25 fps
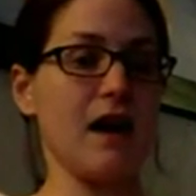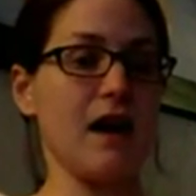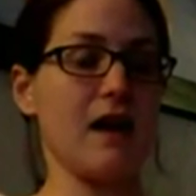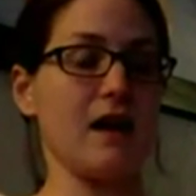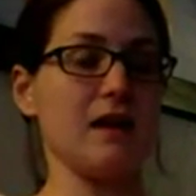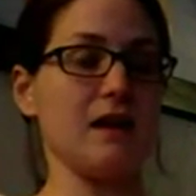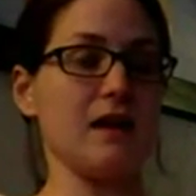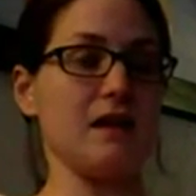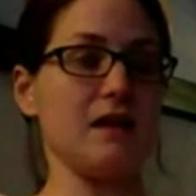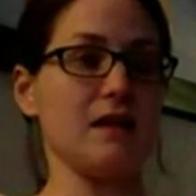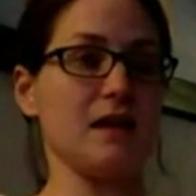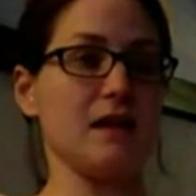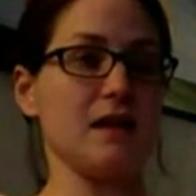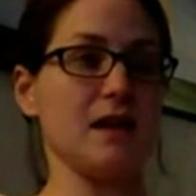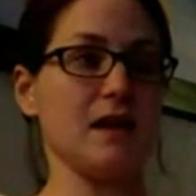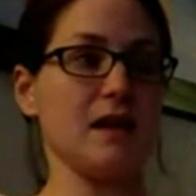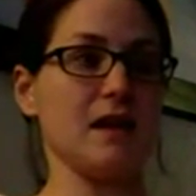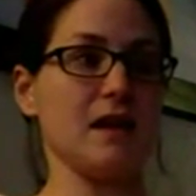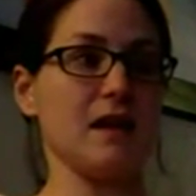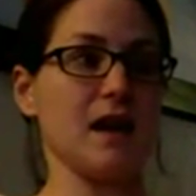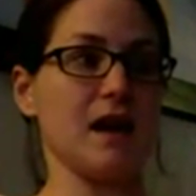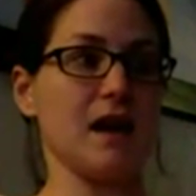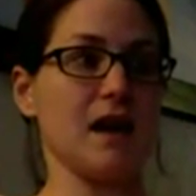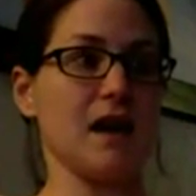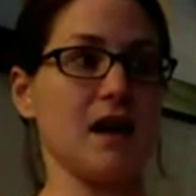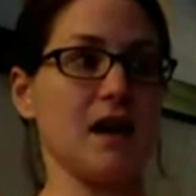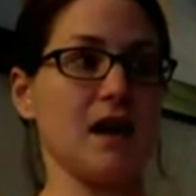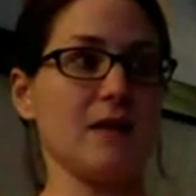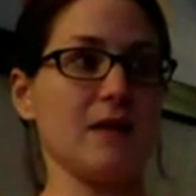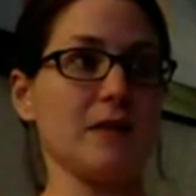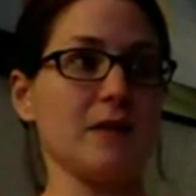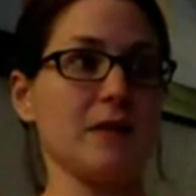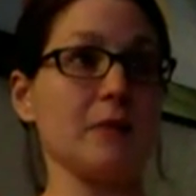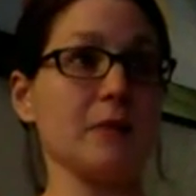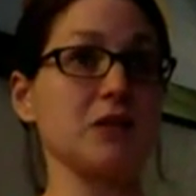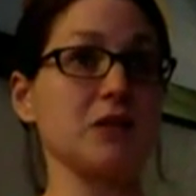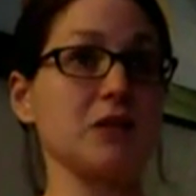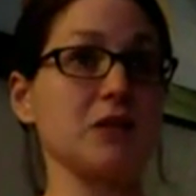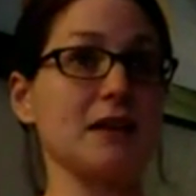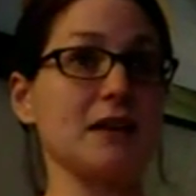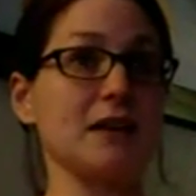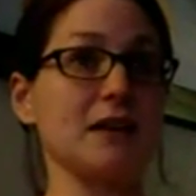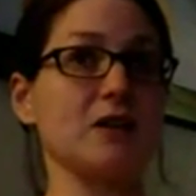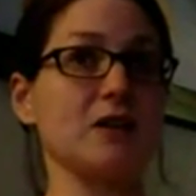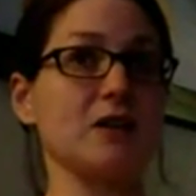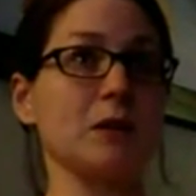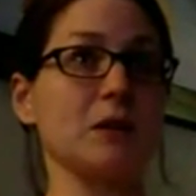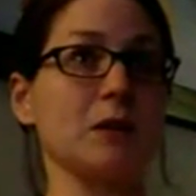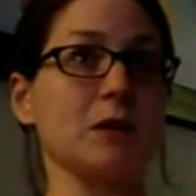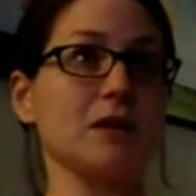And then I'm trying to
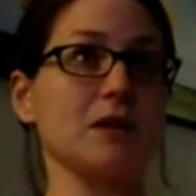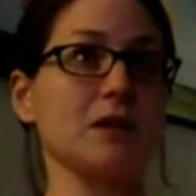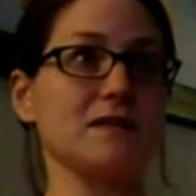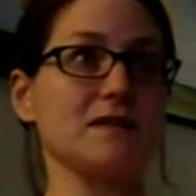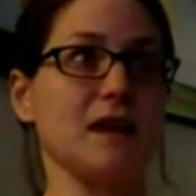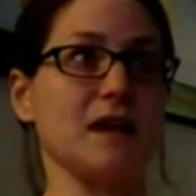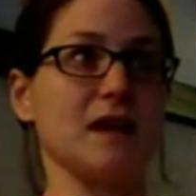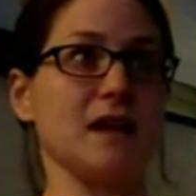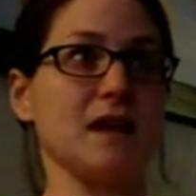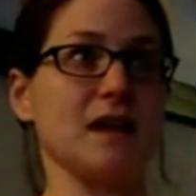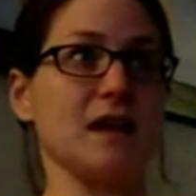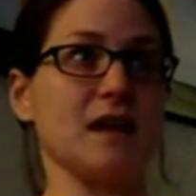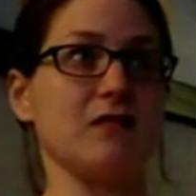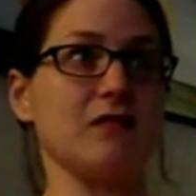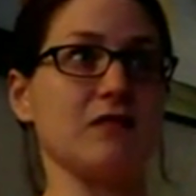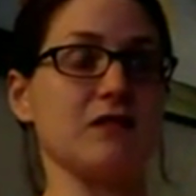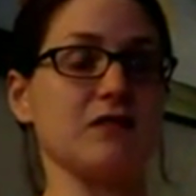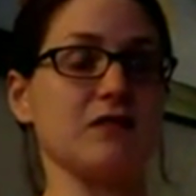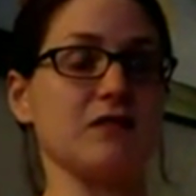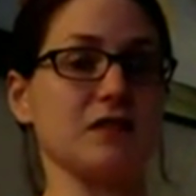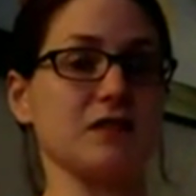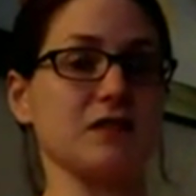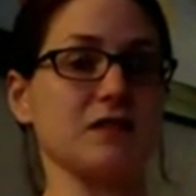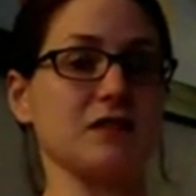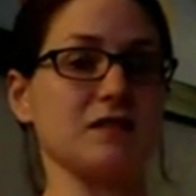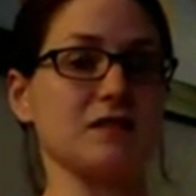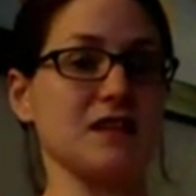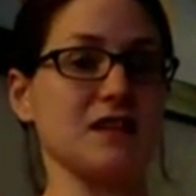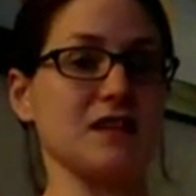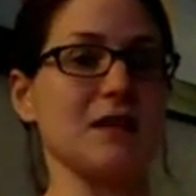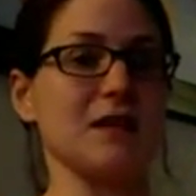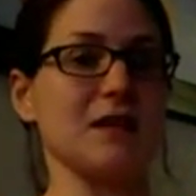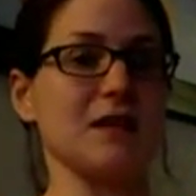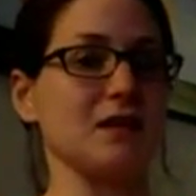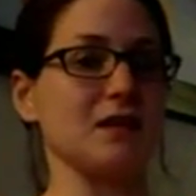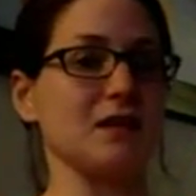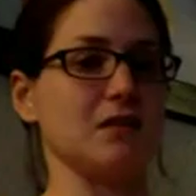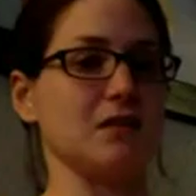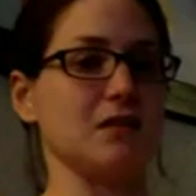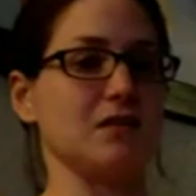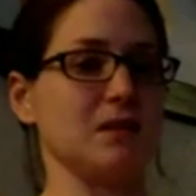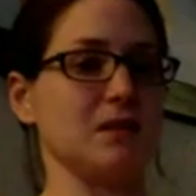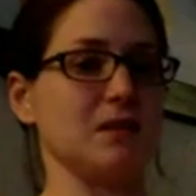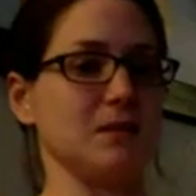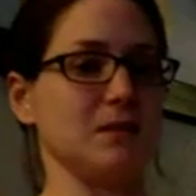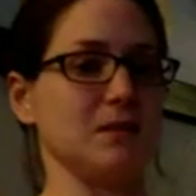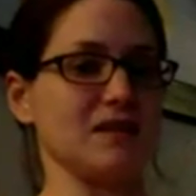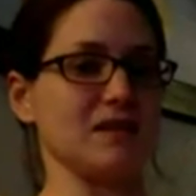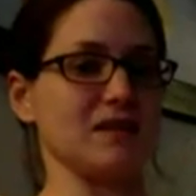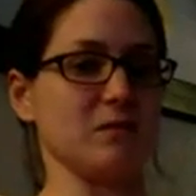grow purslane for the first time. I don't know if
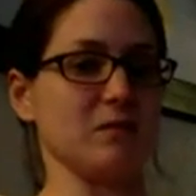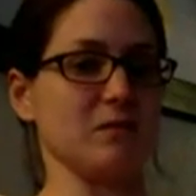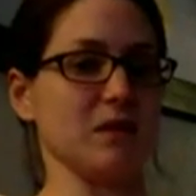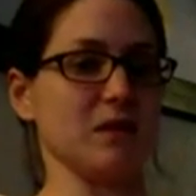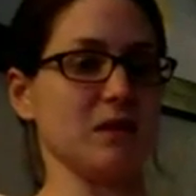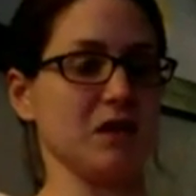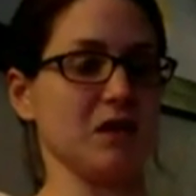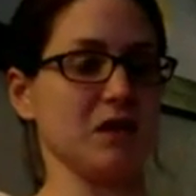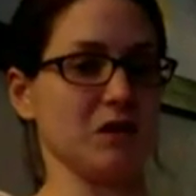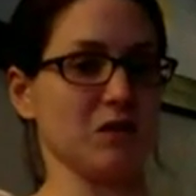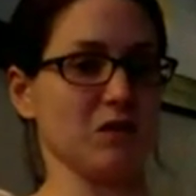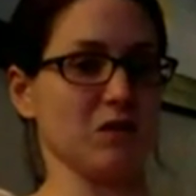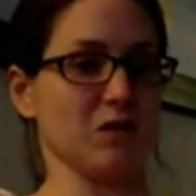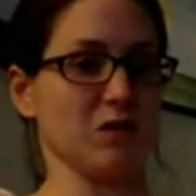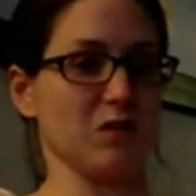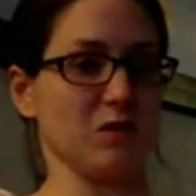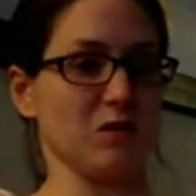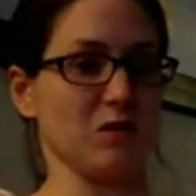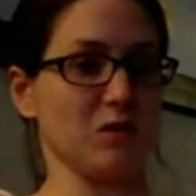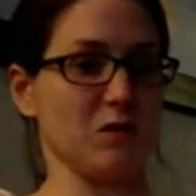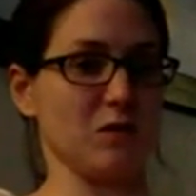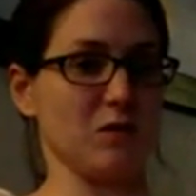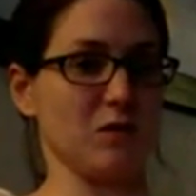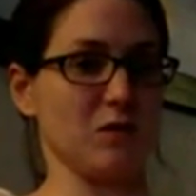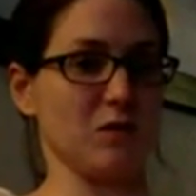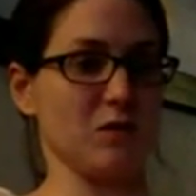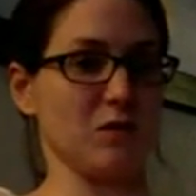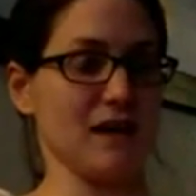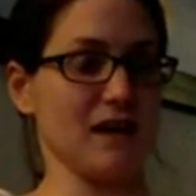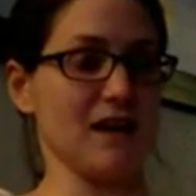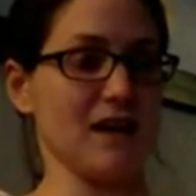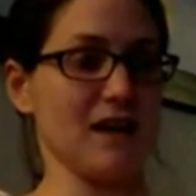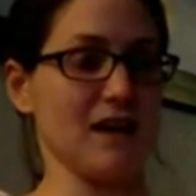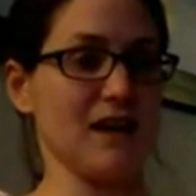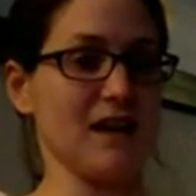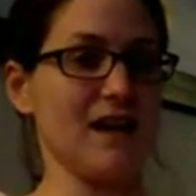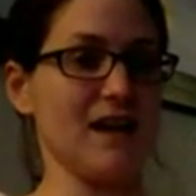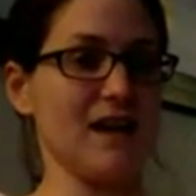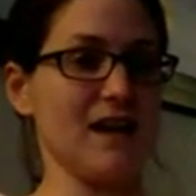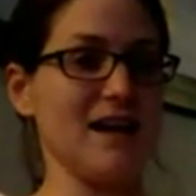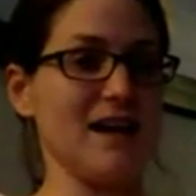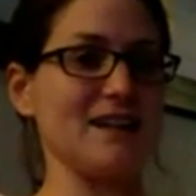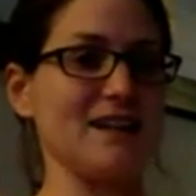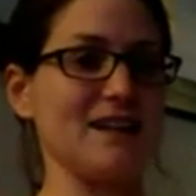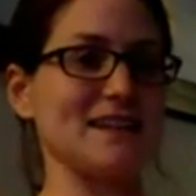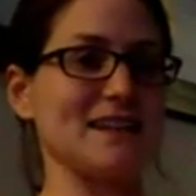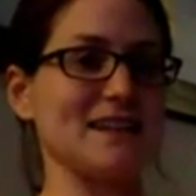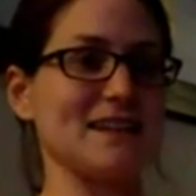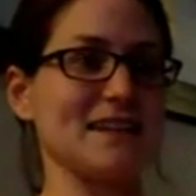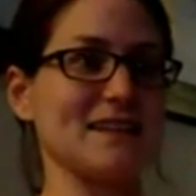anybody's familiar with it.
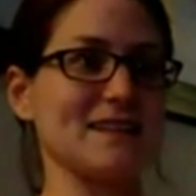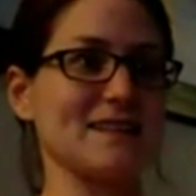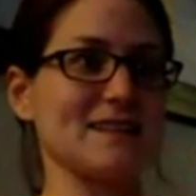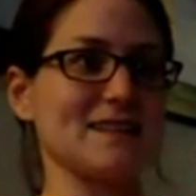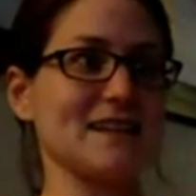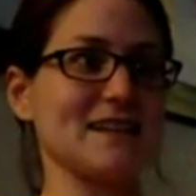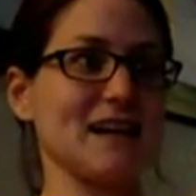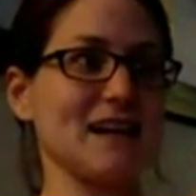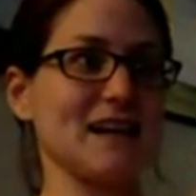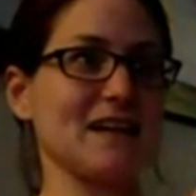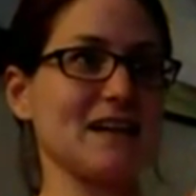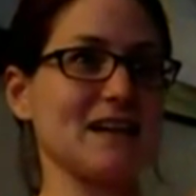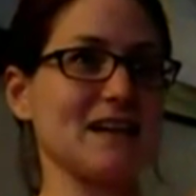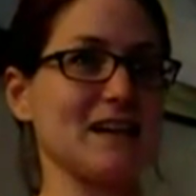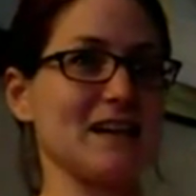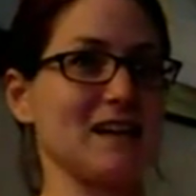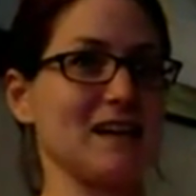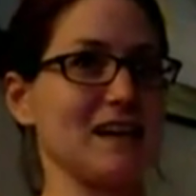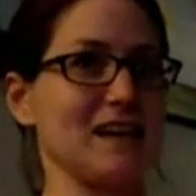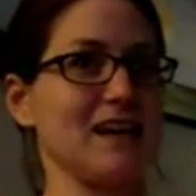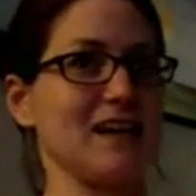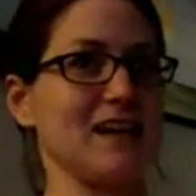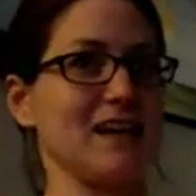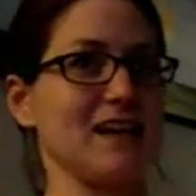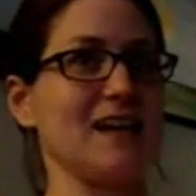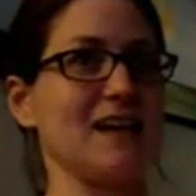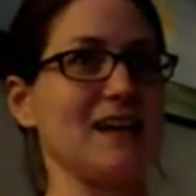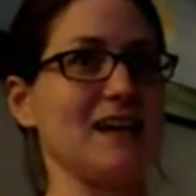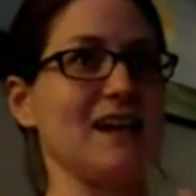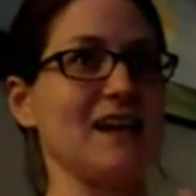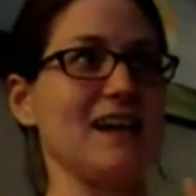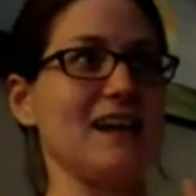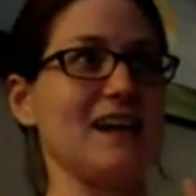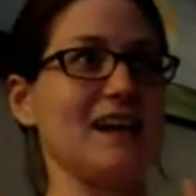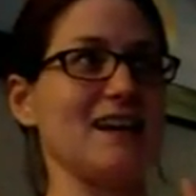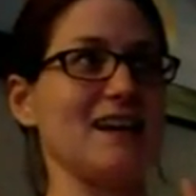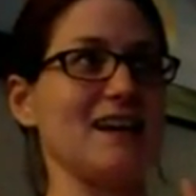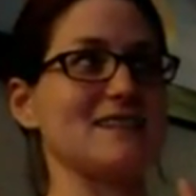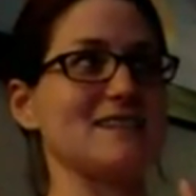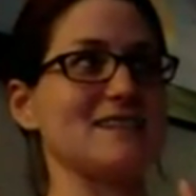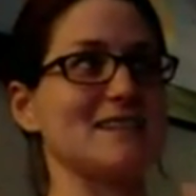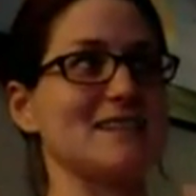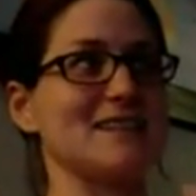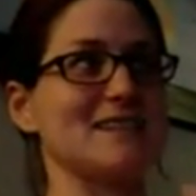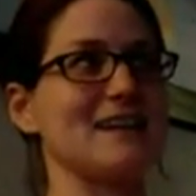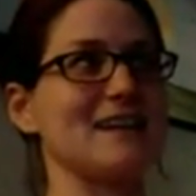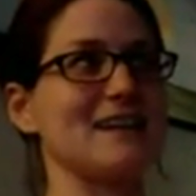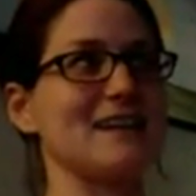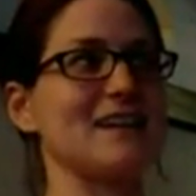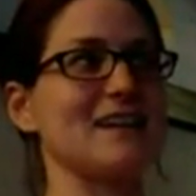It's like a succulent. It's
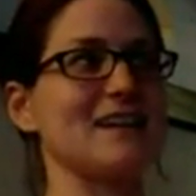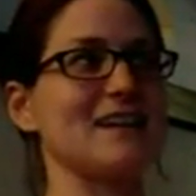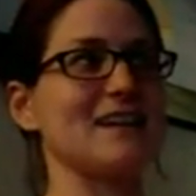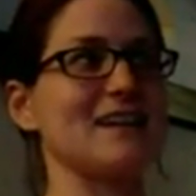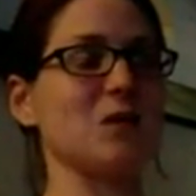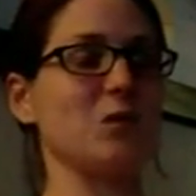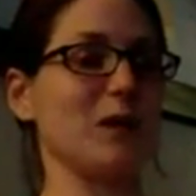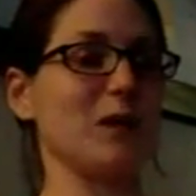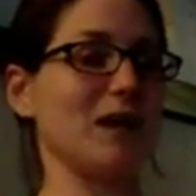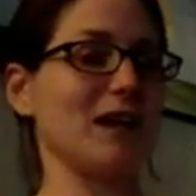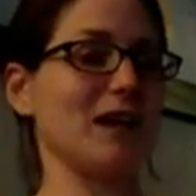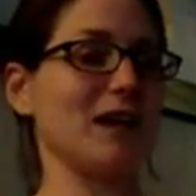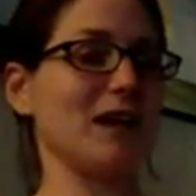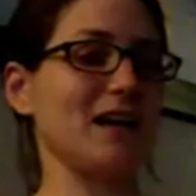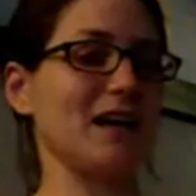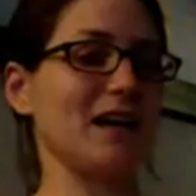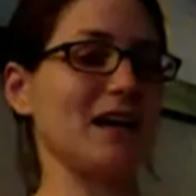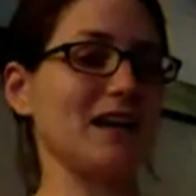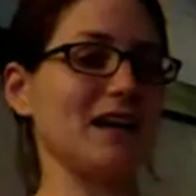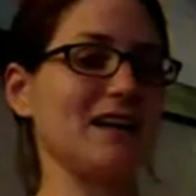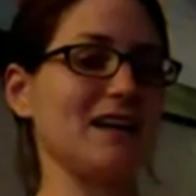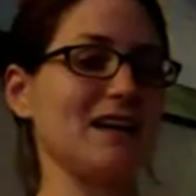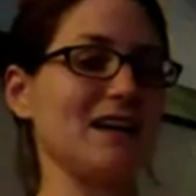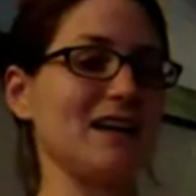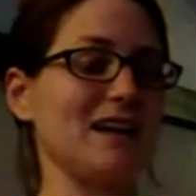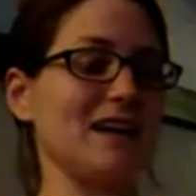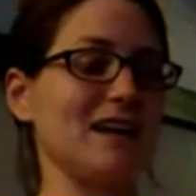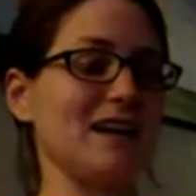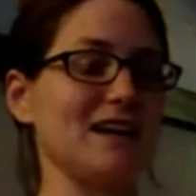technically a weed.